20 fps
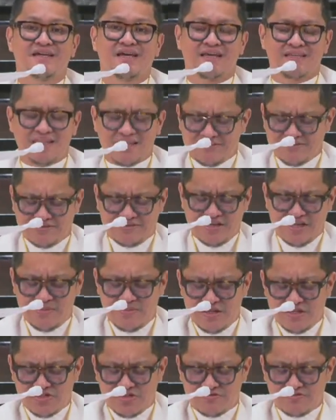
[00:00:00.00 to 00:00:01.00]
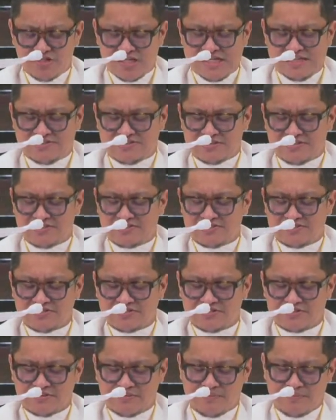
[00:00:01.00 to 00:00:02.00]
And that's the image of
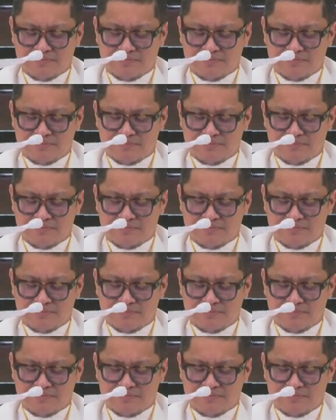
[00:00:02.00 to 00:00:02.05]
Jesus.